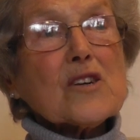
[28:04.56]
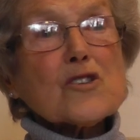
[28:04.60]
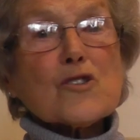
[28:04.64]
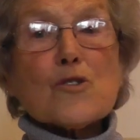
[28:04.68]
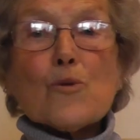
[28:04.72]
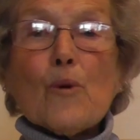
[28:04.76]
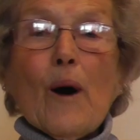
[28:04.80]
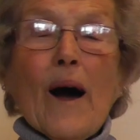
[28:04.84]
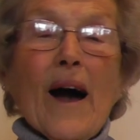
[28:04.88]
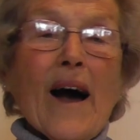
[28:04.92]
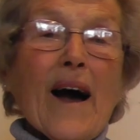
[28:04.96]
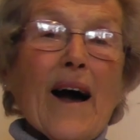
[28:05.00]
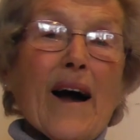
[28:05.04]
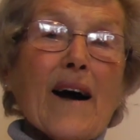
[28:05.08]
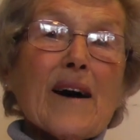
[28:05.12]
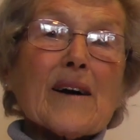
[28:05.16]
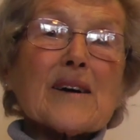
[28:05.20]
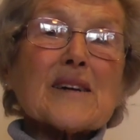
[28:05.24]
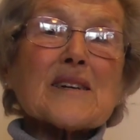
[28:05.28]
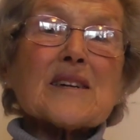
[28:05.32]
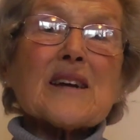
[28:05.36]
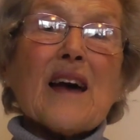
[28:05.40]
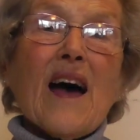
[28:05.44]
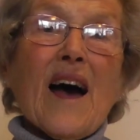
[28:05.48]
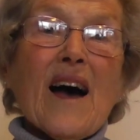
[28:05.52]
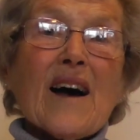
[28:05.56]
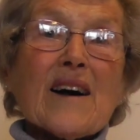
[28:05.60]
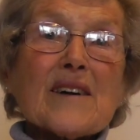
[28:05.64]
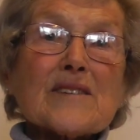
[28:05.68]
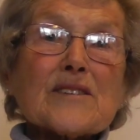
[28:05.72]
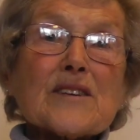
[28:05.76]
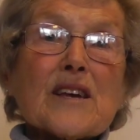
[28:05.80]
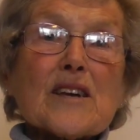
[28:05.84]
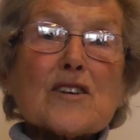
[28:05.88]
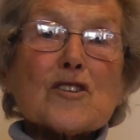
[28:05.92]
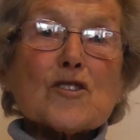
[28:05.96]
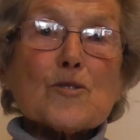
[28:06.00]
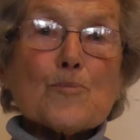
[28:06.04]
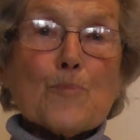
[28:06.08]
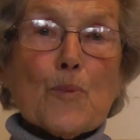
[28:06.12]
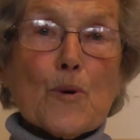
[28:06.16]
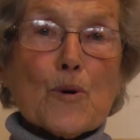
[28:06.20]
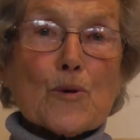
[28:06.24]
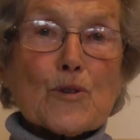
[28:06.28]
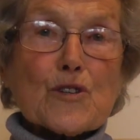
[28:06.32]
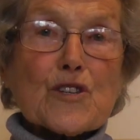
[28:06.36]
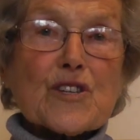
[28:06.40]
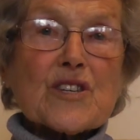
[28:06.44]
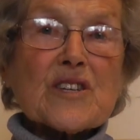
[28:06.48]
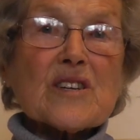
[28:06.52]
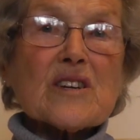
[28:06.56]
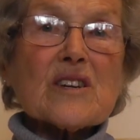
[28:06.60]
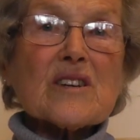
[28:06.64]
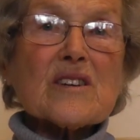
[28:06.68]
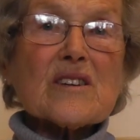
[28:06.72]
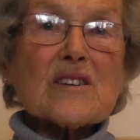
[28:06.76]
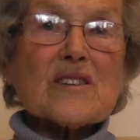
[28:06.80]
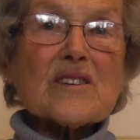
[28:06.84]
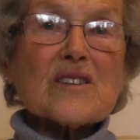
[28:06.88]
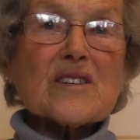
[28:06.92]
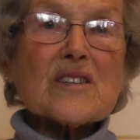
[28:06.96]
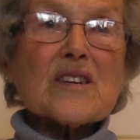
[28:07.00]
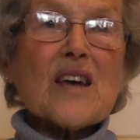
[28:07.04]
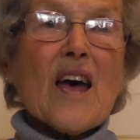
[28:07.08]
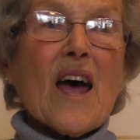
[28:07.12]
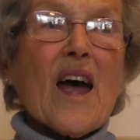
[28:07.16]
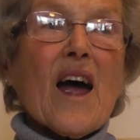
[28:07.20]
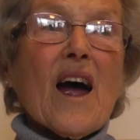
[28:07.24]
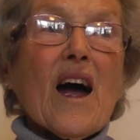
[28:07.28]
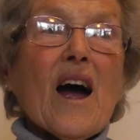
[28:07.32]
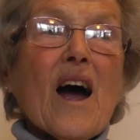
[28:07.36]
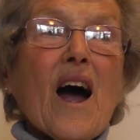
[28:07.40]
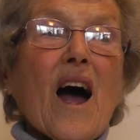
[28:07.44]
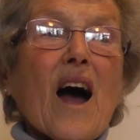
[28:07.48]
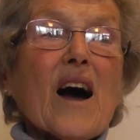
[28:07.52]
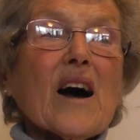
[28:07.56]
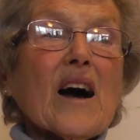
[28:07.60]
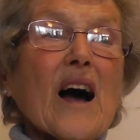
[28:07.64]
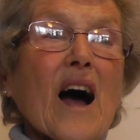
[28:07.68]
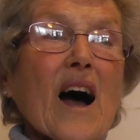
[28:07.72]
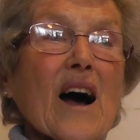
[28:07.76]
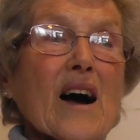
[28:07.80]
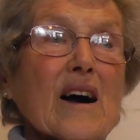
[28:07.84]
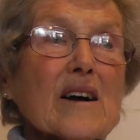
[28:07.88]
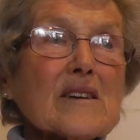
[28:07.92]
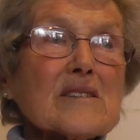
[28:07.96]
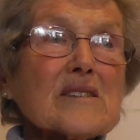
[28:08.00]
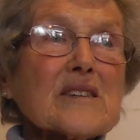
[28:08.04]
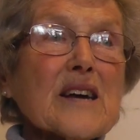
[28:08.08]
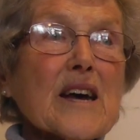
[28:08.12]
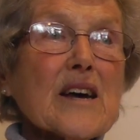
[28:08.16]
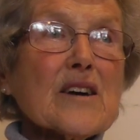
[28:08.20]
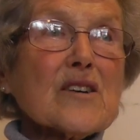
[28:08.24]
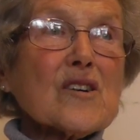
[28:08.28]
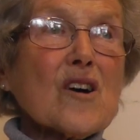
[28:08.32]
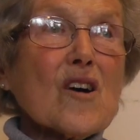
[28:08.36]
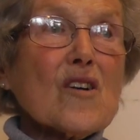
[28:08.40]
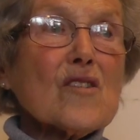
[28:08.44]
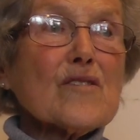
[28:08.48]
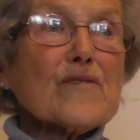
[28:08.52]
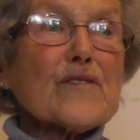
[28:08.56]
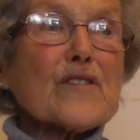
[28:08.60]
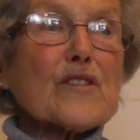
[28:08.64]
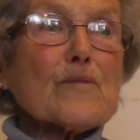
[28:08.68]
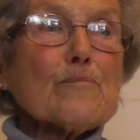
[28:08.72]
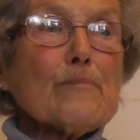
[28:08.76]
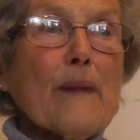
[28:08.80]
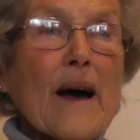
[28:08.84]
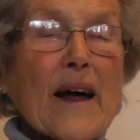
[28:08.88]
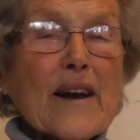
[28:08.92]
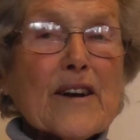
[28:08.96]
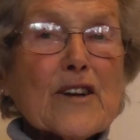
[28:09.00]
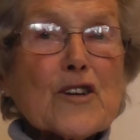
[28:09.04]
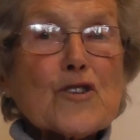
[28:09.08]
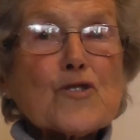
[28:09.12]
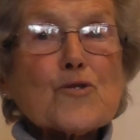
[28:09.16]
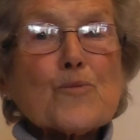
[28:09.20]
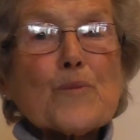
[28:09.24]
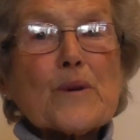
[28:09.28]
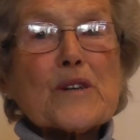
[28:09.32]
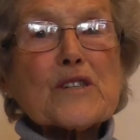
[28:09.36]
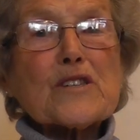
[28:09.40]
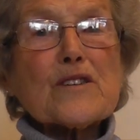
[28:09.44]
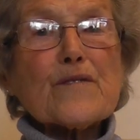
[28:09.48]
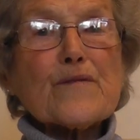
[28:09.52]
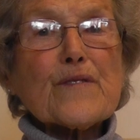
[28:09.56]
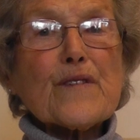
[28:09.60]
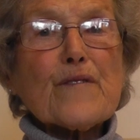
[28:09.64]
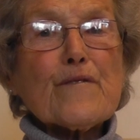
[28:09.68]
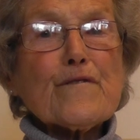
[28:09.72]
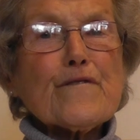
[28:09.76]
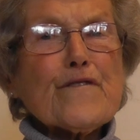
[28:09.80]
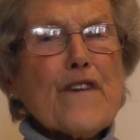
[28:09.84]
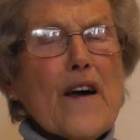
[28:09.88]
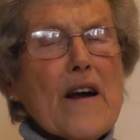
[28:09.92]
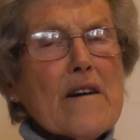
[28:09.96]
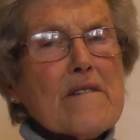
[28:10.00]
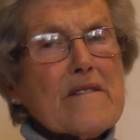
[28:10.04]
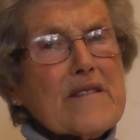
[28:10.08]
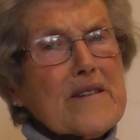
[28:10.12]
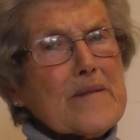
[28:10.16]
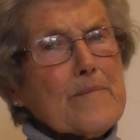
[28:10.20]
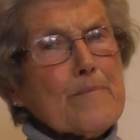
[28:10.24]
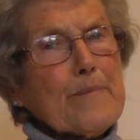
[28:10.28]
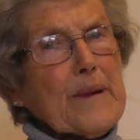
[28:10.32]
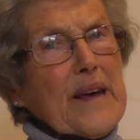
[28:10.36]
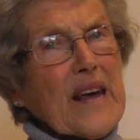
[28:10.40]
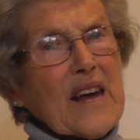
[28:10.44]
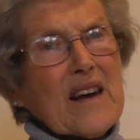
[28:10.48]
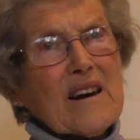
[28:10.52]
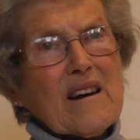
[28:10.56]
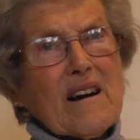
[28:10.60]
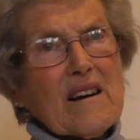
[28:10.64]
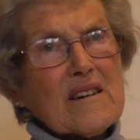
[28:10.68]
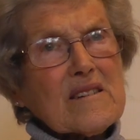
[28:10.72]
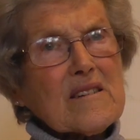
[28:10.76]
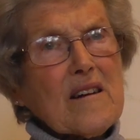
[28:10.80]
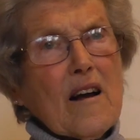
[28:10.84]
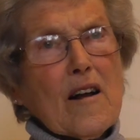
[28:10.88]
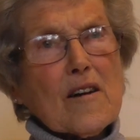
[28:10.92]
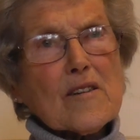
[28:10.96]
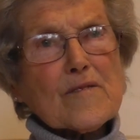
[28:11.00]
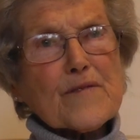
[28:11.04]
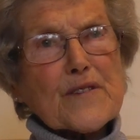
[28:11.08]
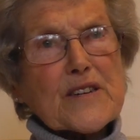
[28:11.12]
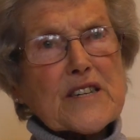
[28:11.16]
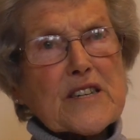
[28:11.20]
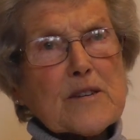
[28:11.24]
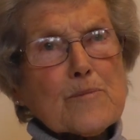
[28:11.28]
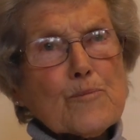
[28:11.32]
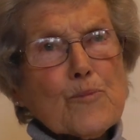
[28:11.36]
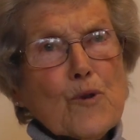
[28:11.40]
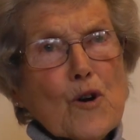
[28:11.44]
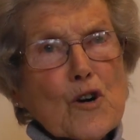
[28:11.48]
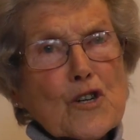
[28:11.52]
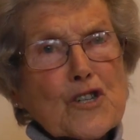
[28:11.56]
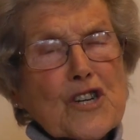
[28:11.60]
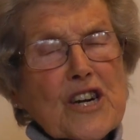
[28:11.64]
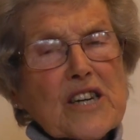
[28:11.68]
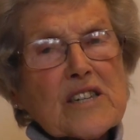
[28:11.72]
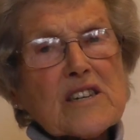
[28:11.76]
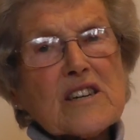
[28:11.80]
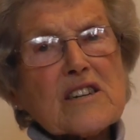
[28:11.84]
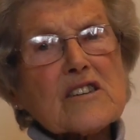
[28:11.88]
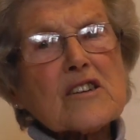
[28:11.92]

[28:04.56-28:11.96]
to act as sponsors and take over the management of the very big unculverting project.